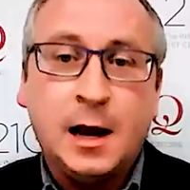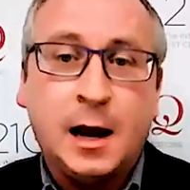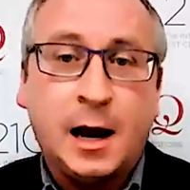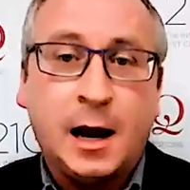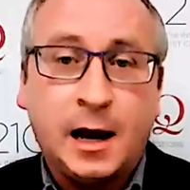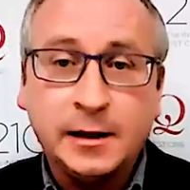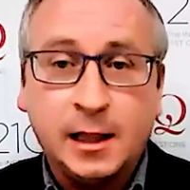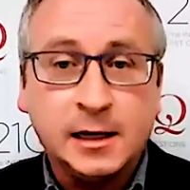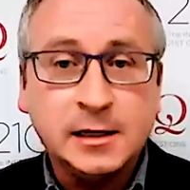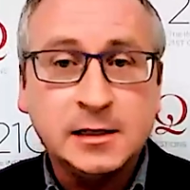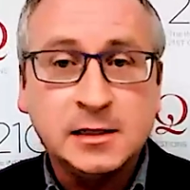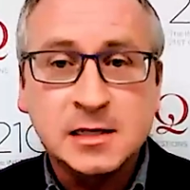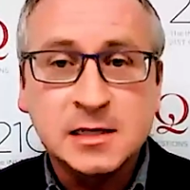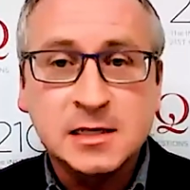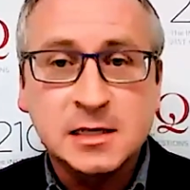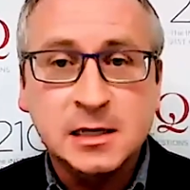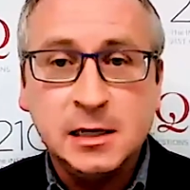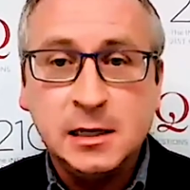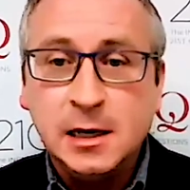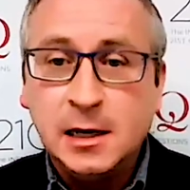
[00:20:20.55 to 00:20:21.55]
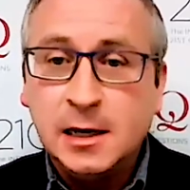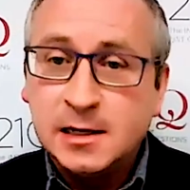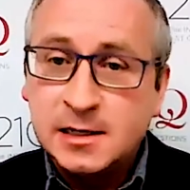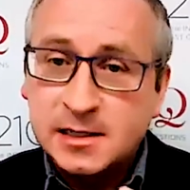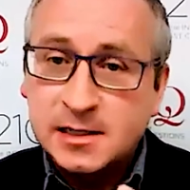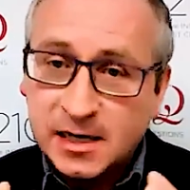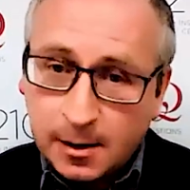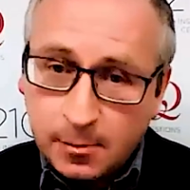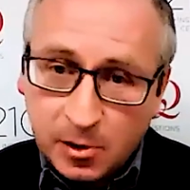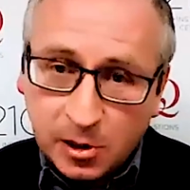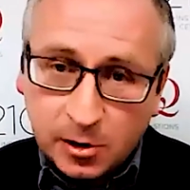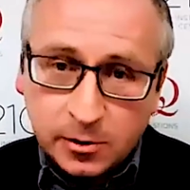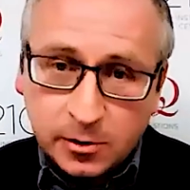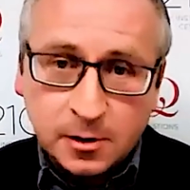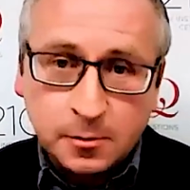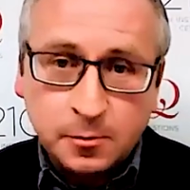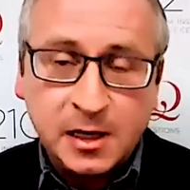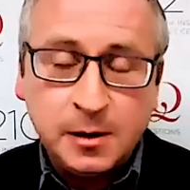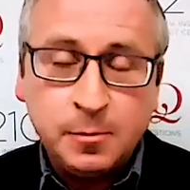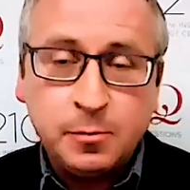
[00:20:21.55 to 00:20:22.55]
I'd like to see 10
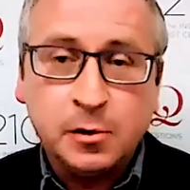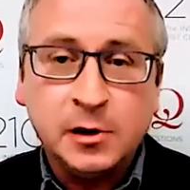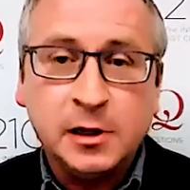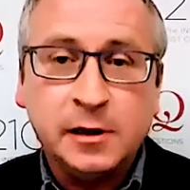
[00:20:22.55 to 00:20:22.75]
million people